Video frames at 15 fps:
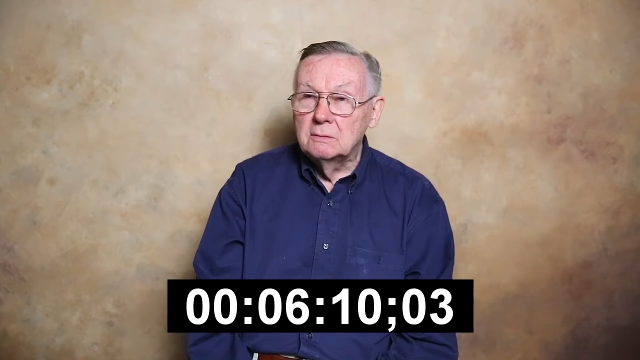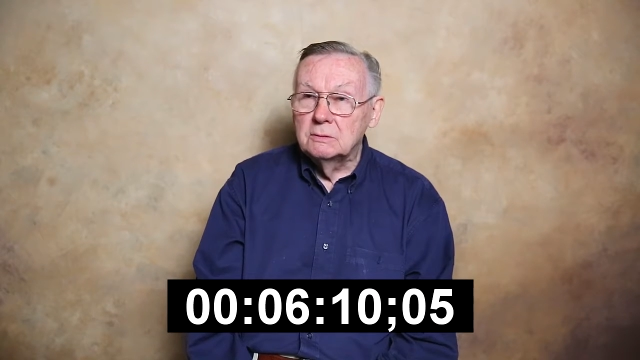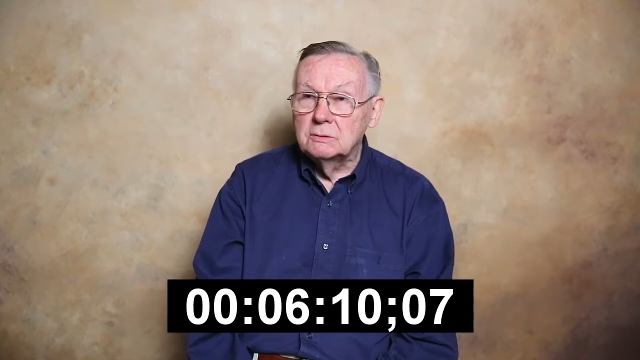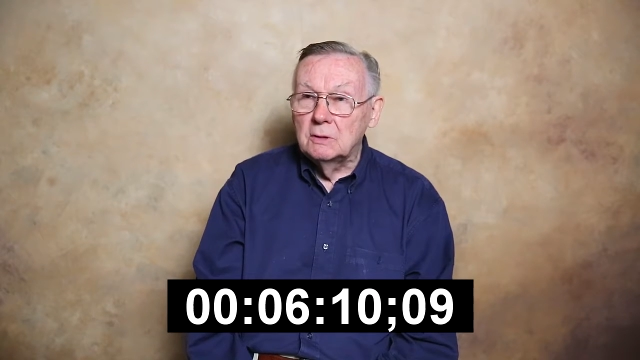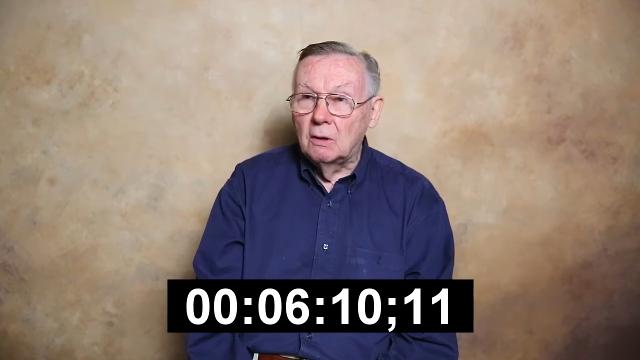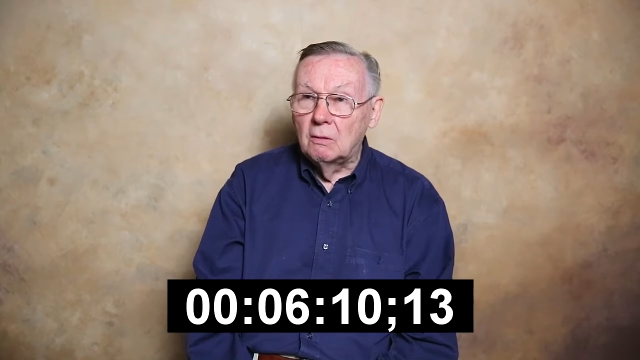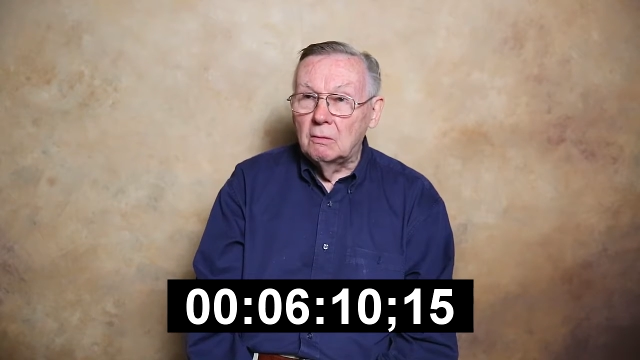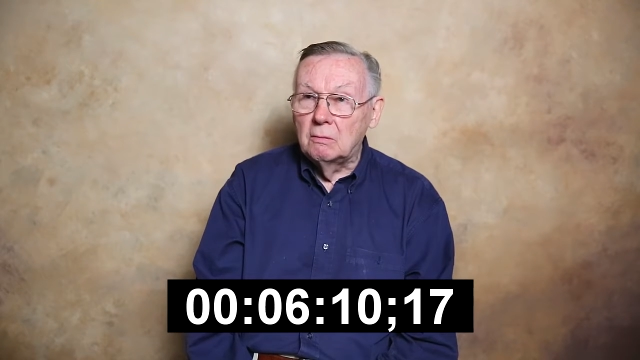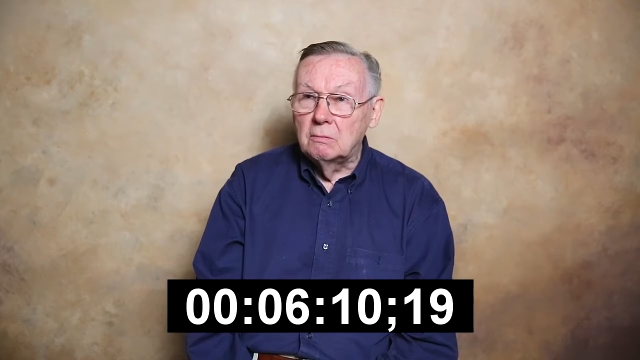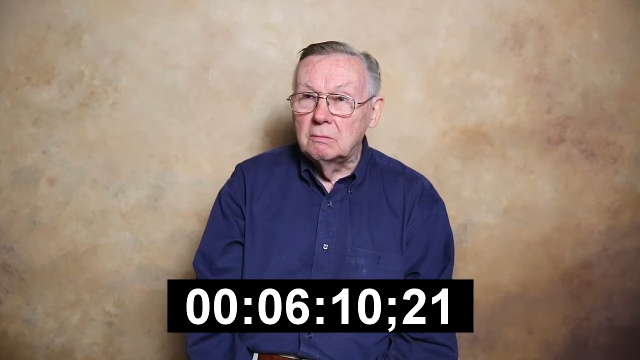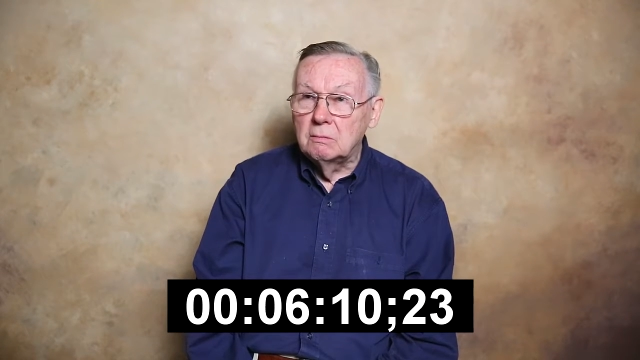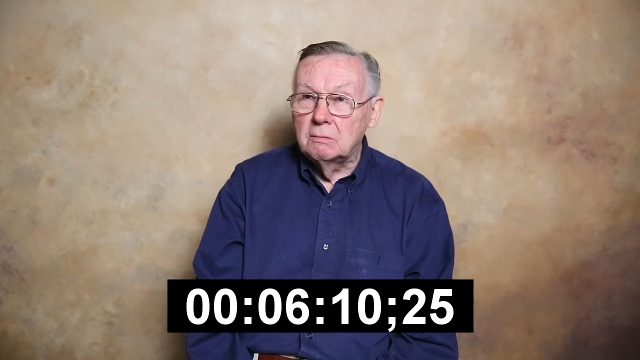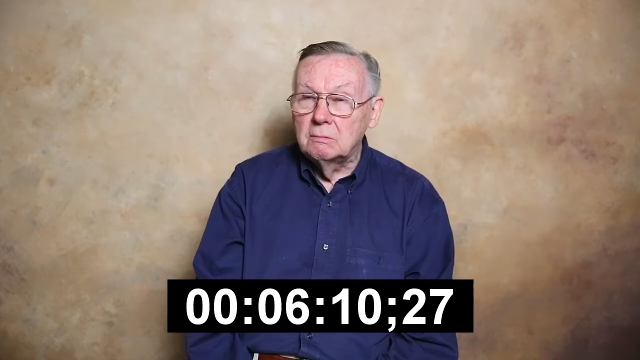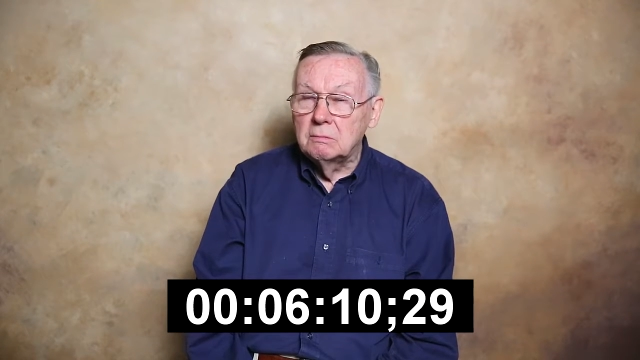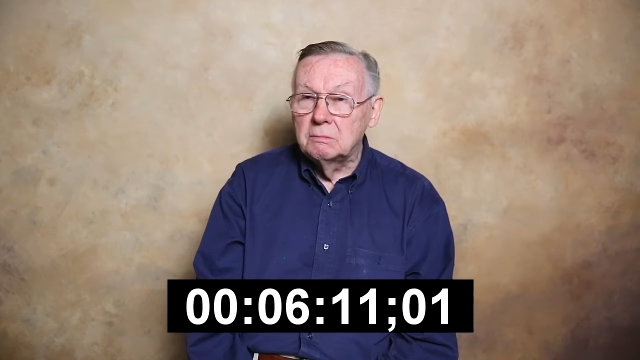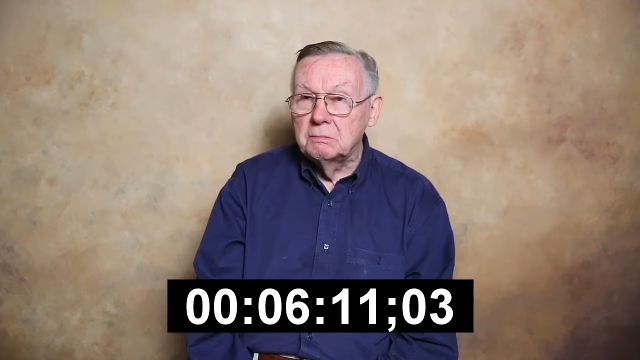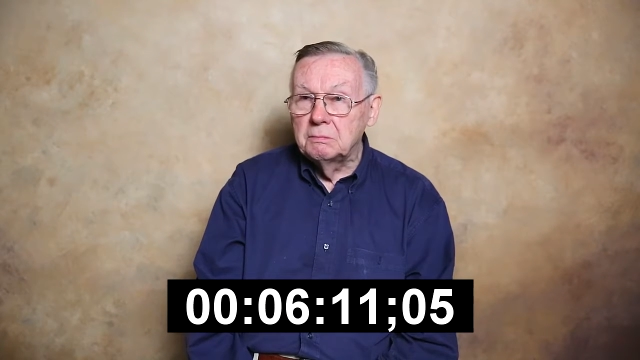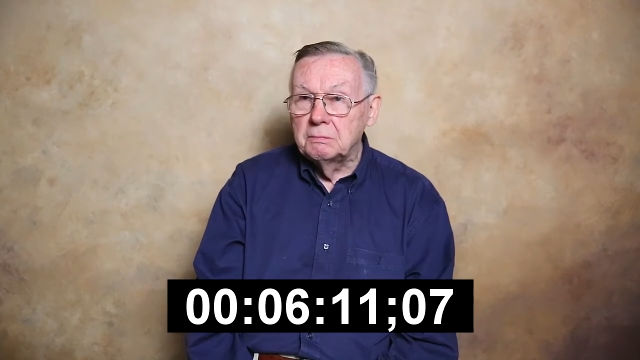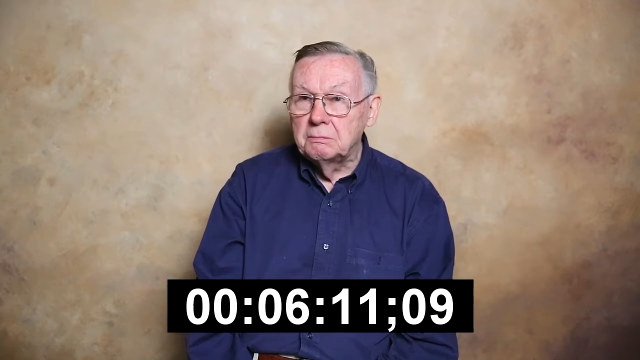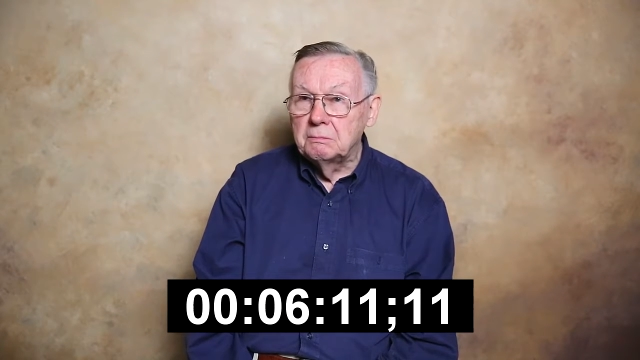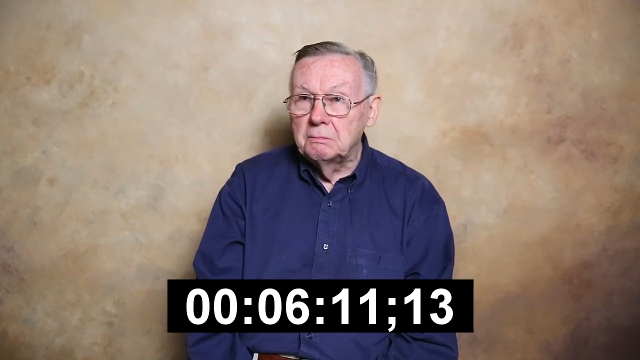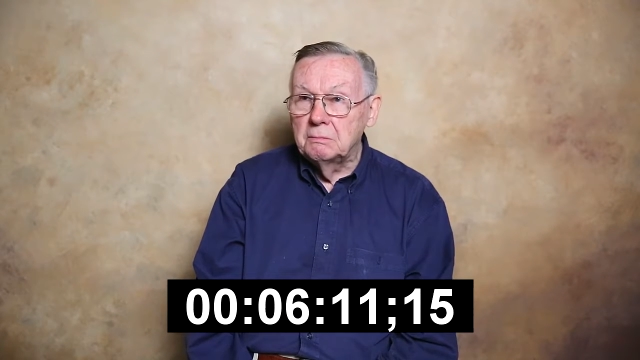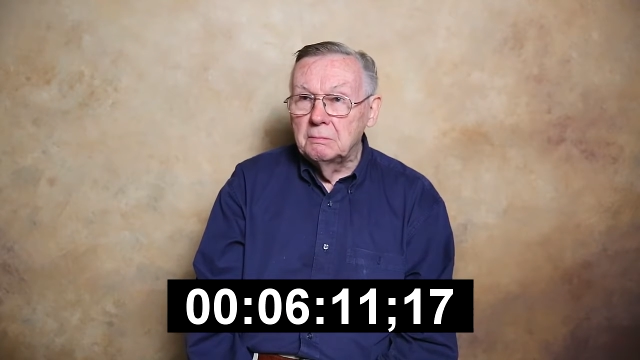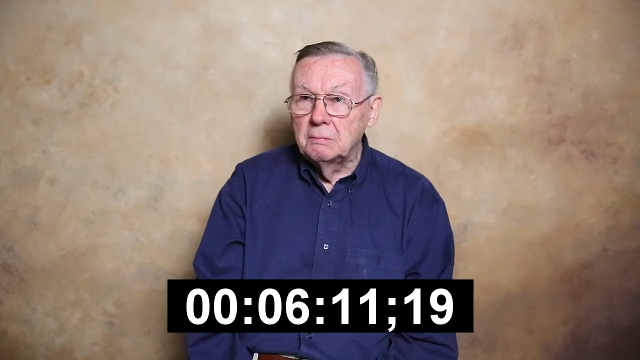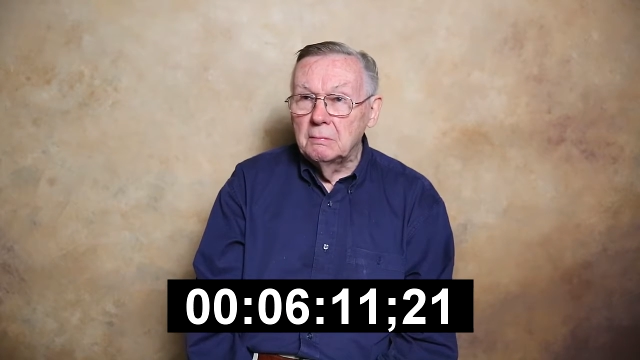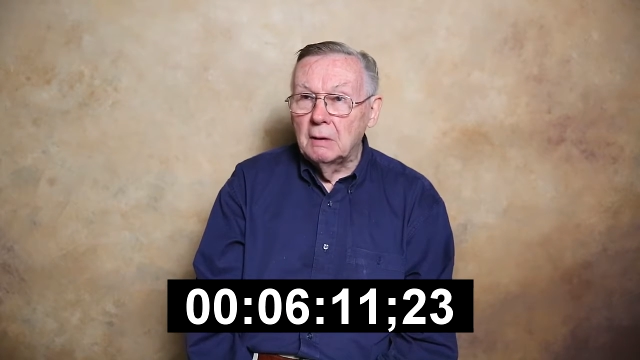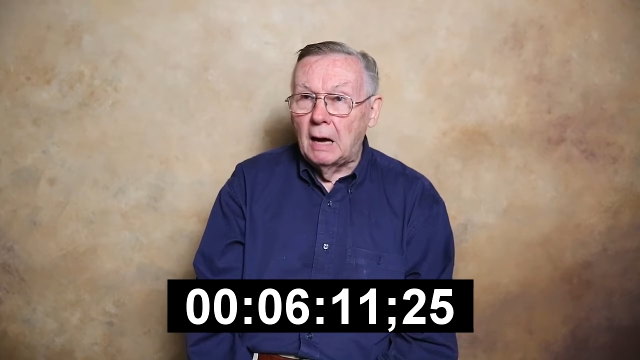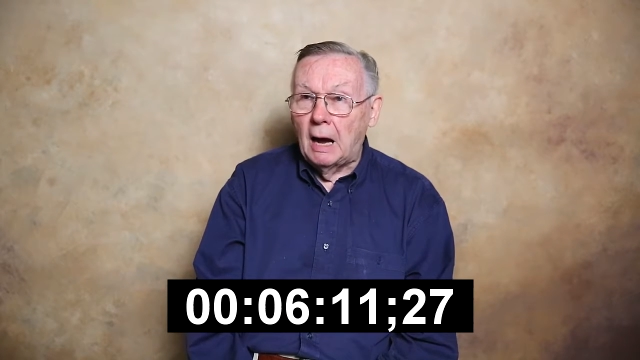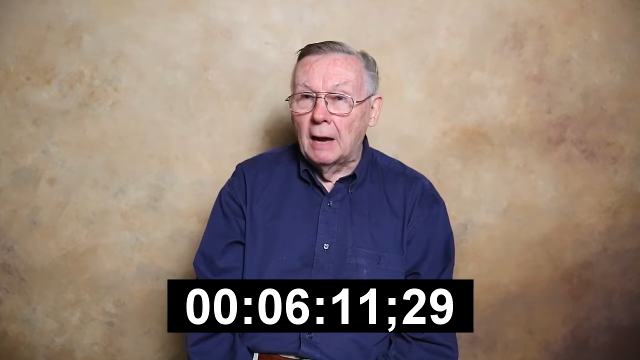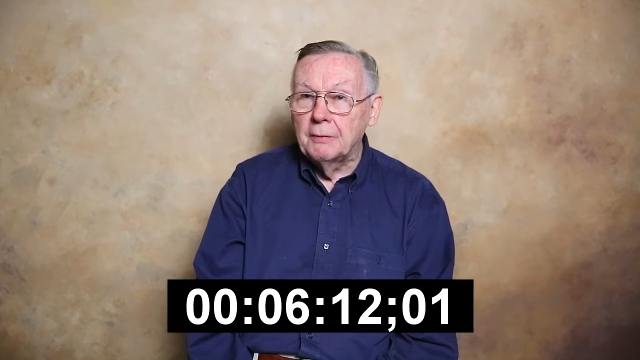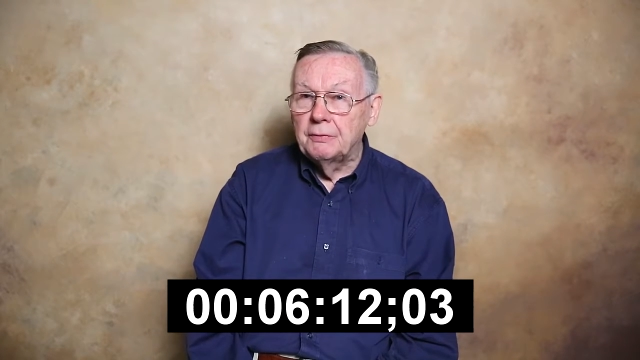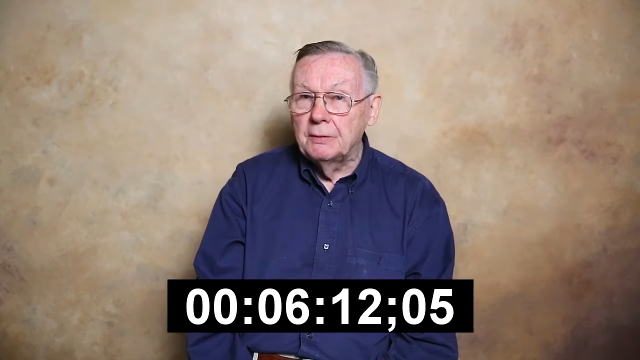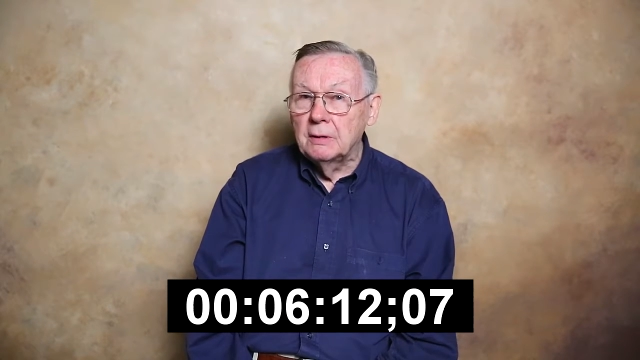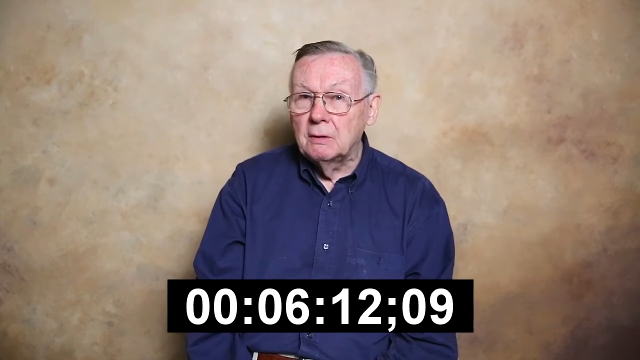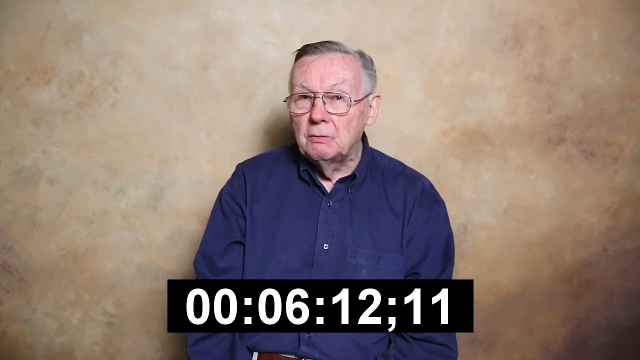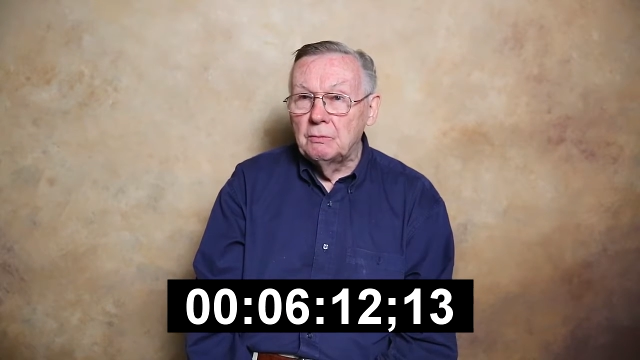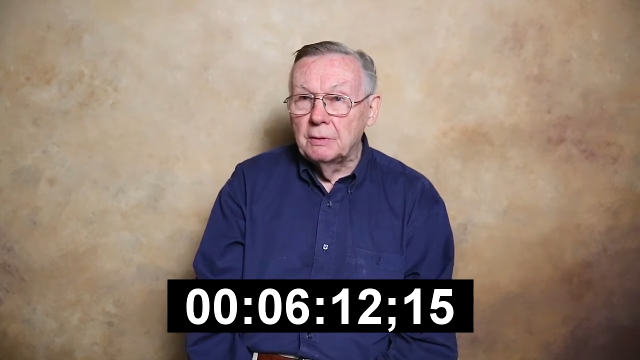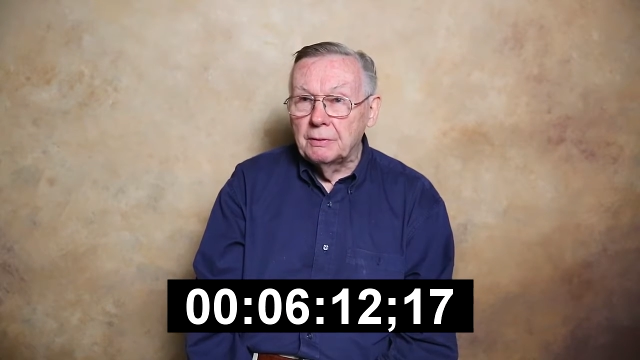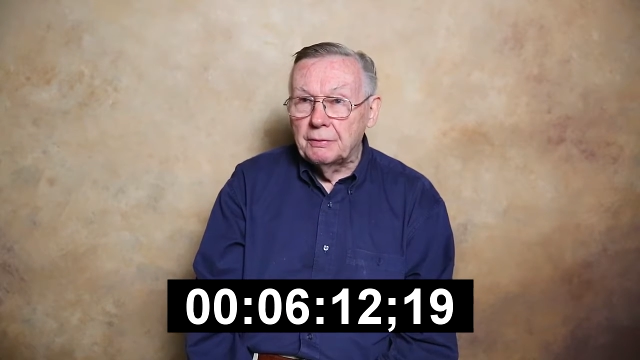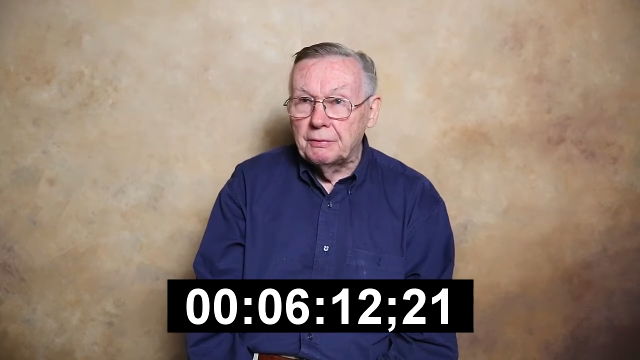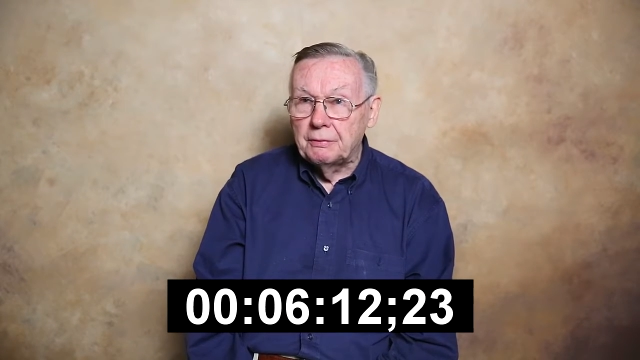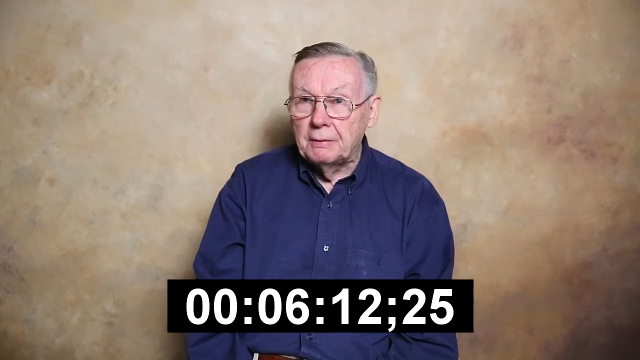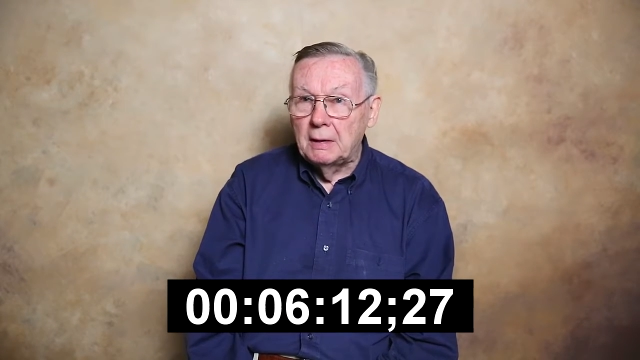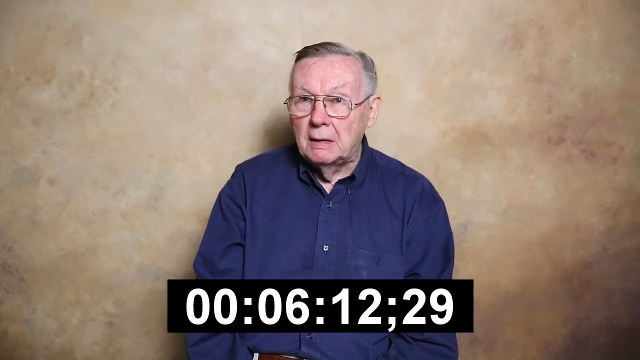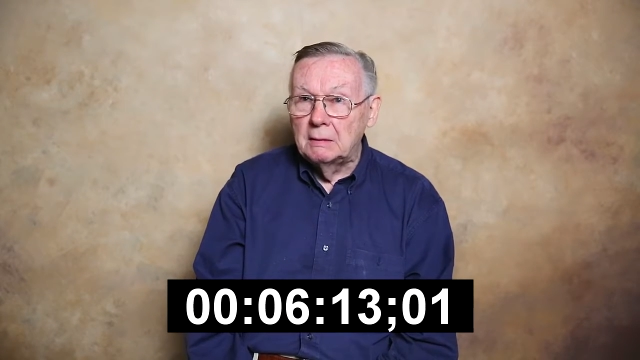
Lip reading: So I think with